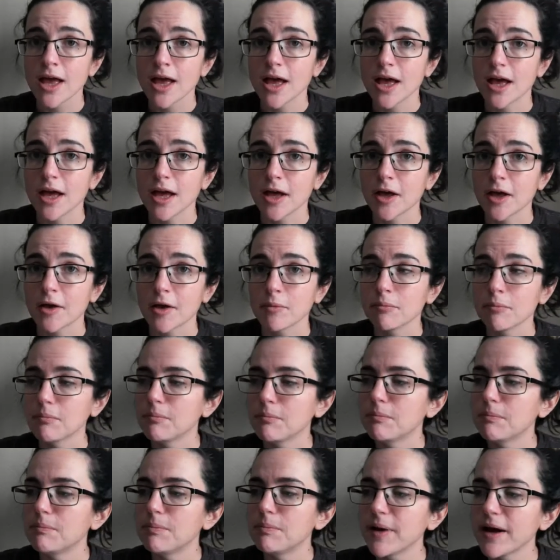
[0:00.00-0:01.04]

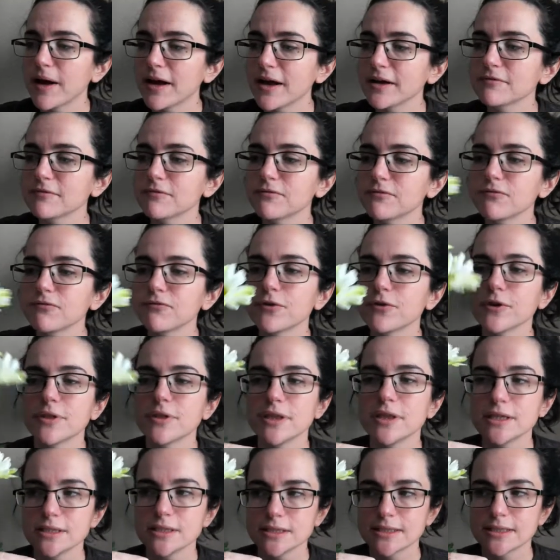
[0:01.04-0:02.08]
But for
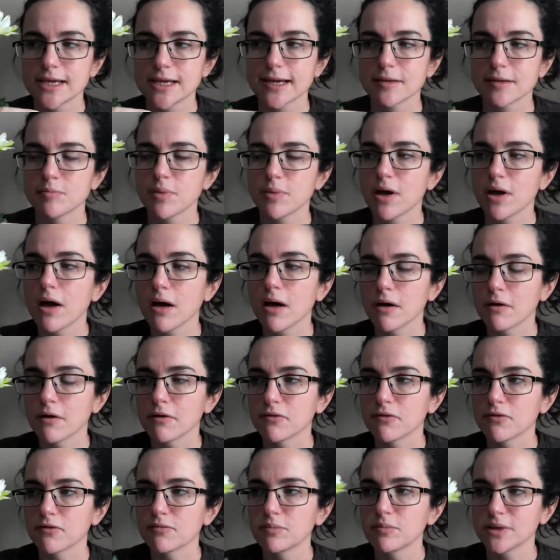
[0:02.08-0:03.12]
this type
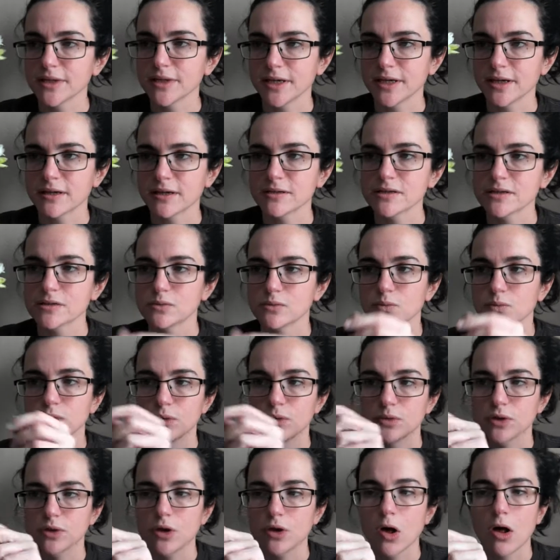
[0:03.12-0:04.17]
of plant, we
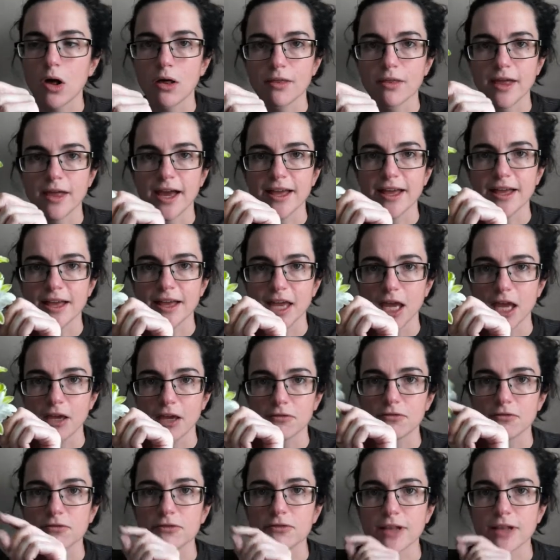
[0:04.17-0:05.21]
would call that a
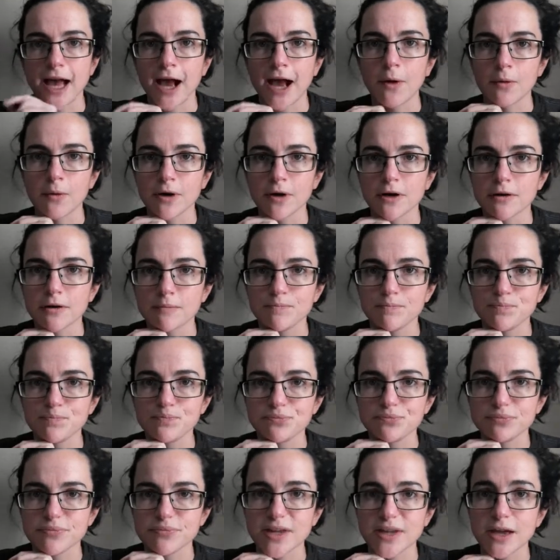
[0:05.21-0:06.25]
flower.
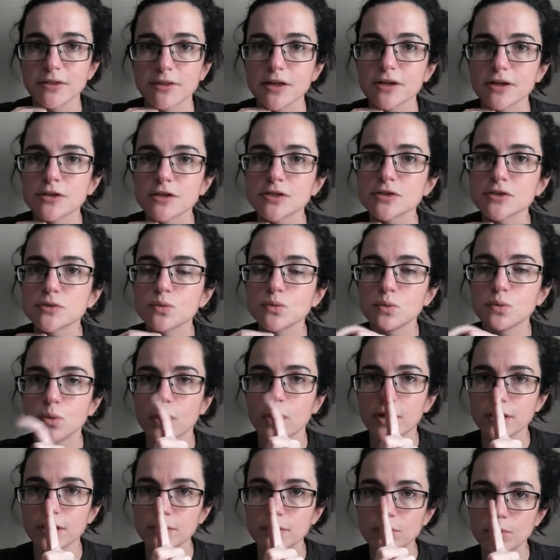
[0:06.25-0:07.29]
Now there is
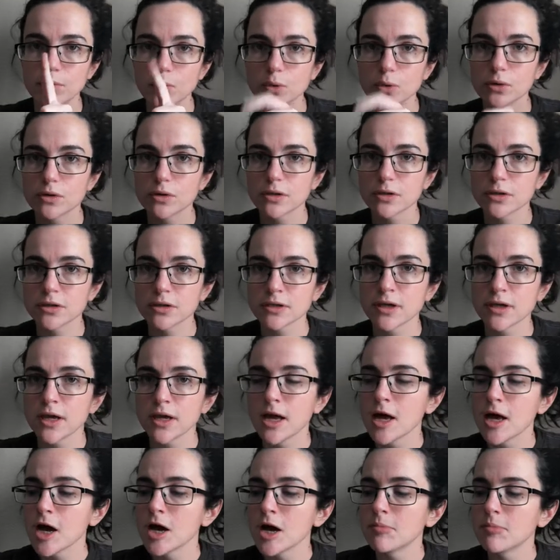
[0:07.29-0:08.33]
one more
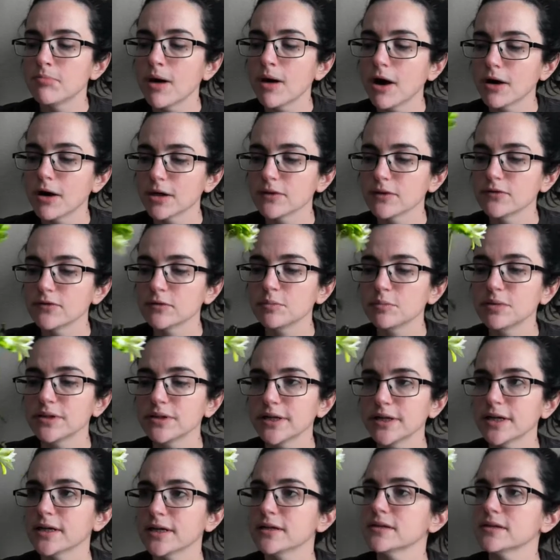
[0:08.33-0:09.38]
part of a
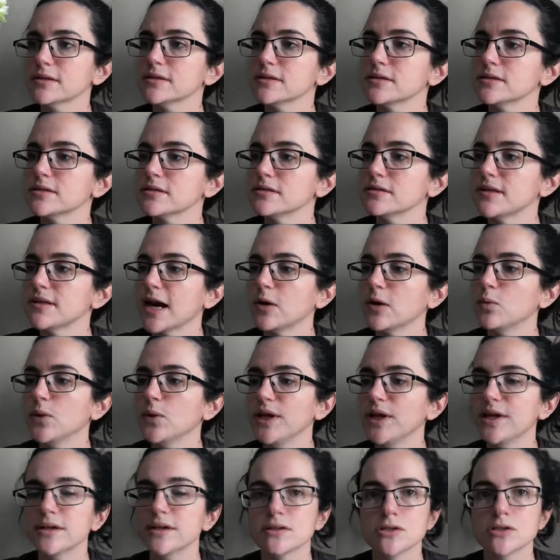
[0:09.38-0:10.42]
plant that we
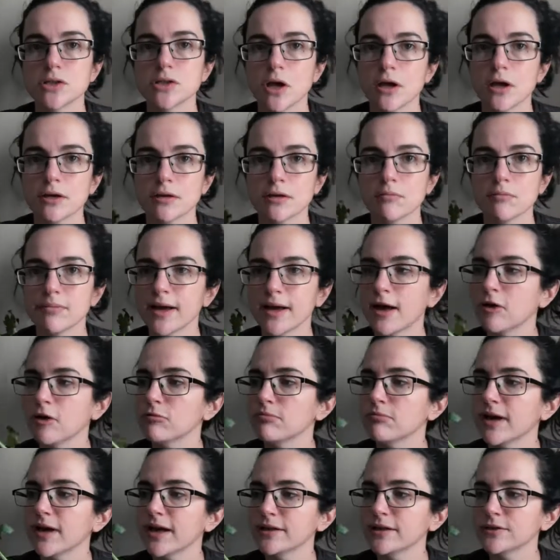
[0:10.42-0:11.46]
can talk about
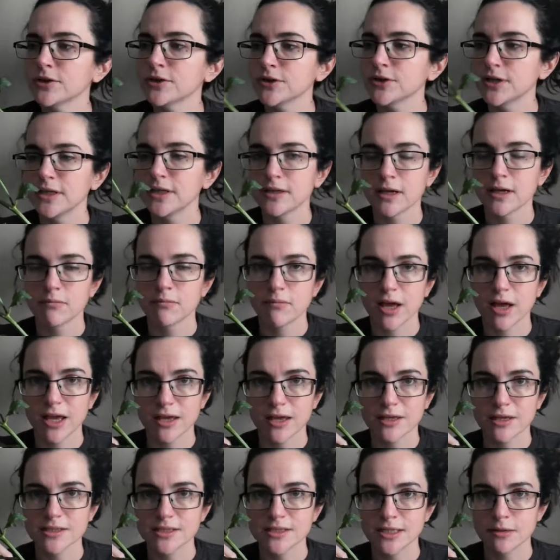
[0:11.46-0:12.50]
by looking at my
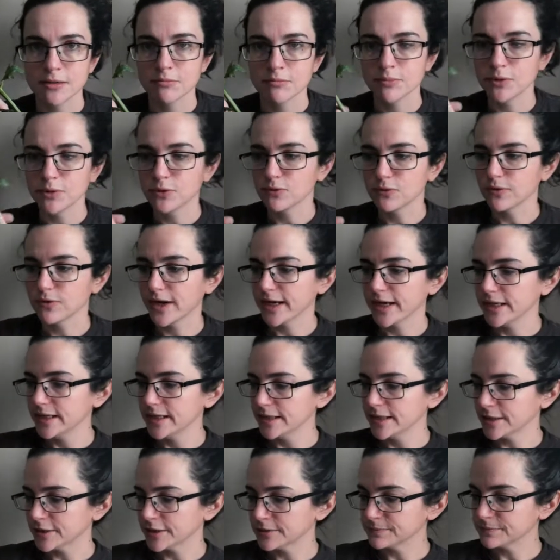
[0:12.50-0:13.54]
example right
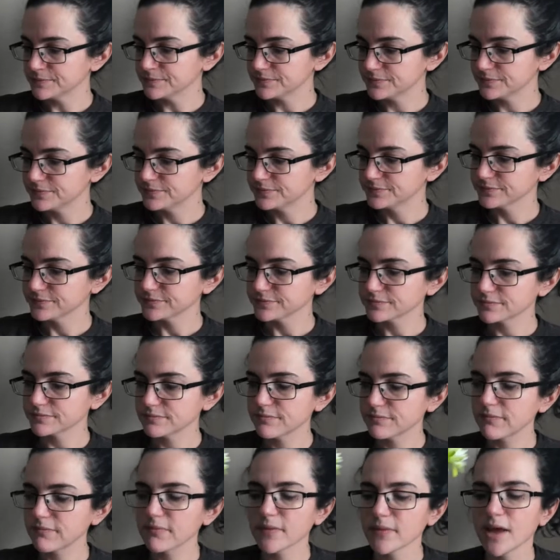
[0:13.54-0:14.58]
here.
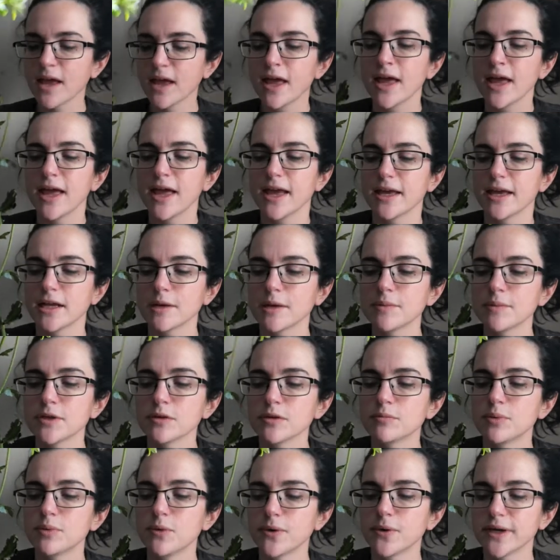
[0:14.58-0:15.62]
And I'm going
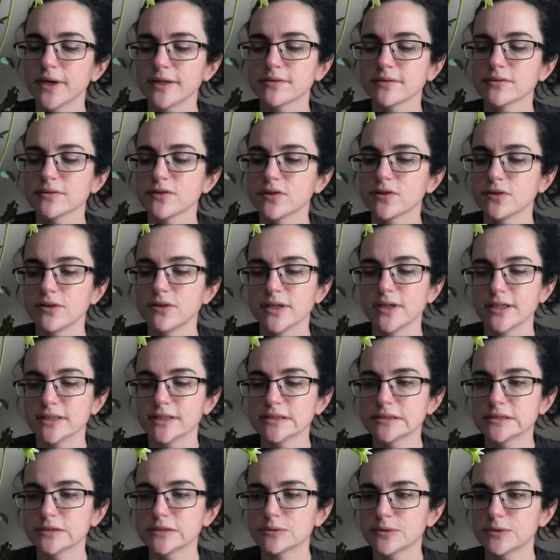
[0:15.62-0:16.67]
to point to
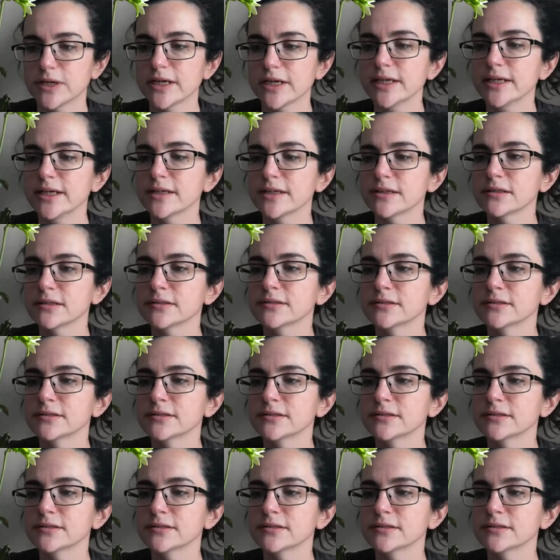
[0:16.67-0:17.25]
this right here.